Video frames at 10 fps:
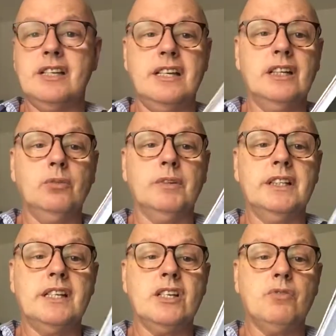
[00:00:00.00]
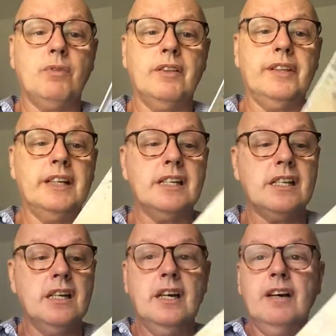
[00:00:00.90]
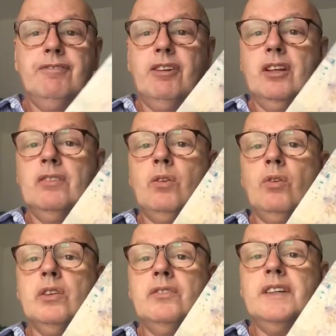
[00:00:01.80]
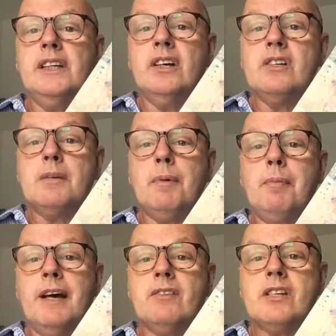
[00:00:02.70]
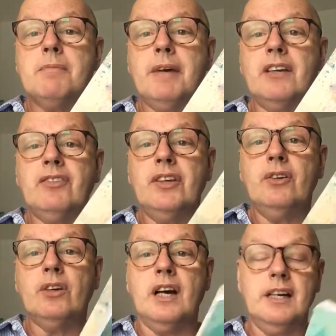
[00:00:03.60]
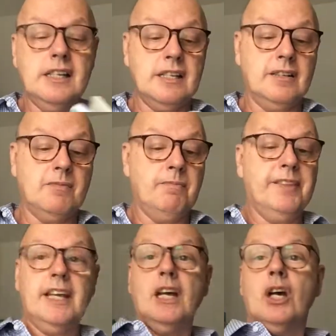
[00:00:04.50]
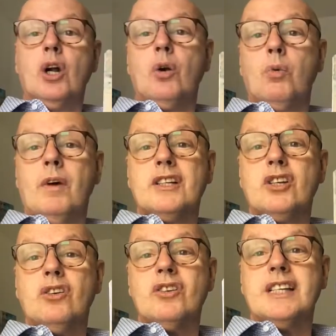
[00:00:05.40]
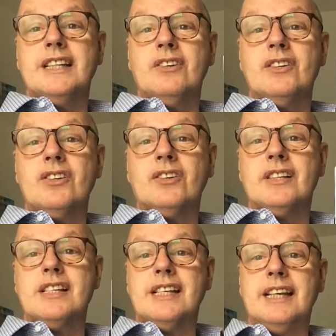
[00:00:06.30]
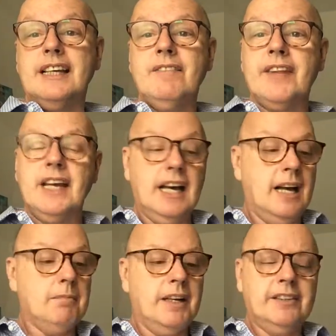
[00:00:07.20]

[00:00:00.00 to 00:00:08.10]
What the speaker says: another one. This is one that's full of all the videos I'm about to make for you guys. There's quite a lot in there, as you can see. I